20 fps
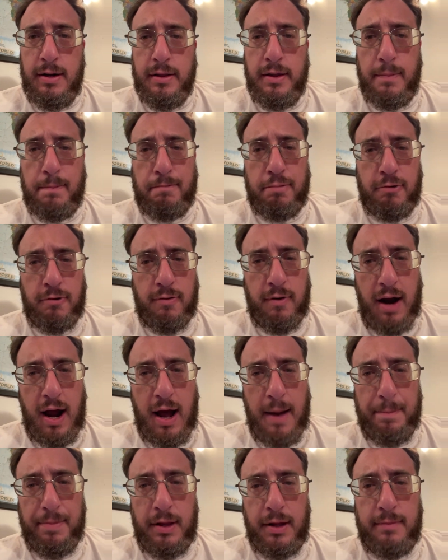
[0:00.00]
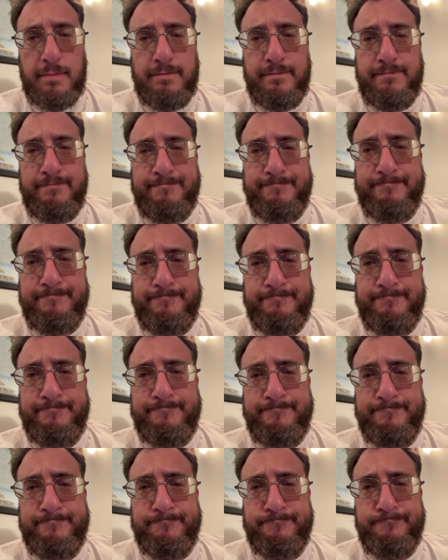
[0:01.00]
The problem,
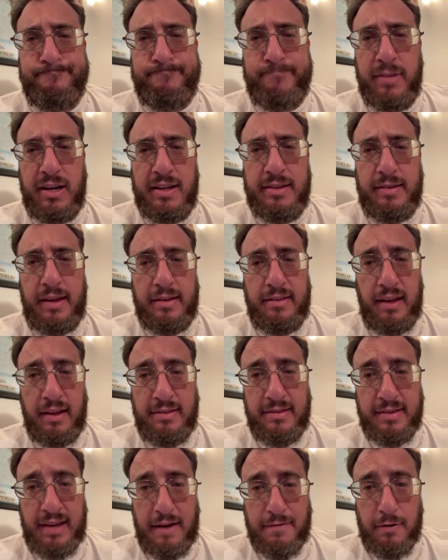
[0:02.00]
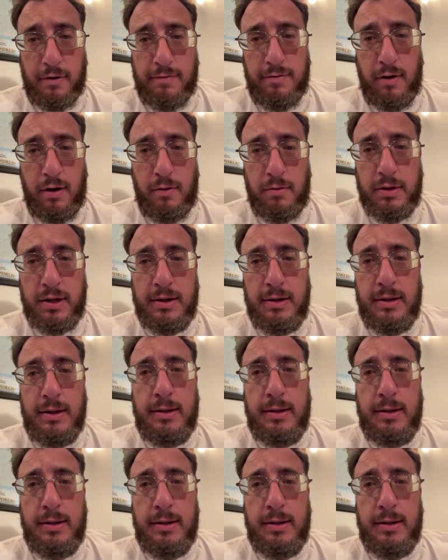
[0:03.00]
well, it's severalfold.